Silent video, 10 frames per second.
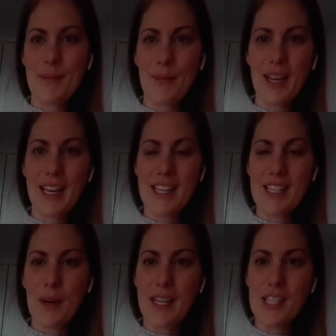Bring it in
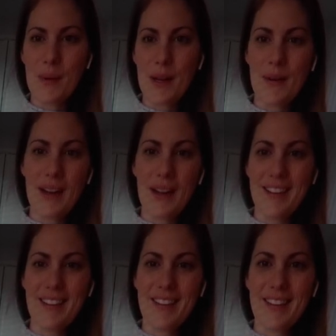2021
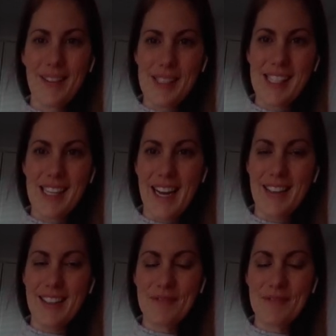with style.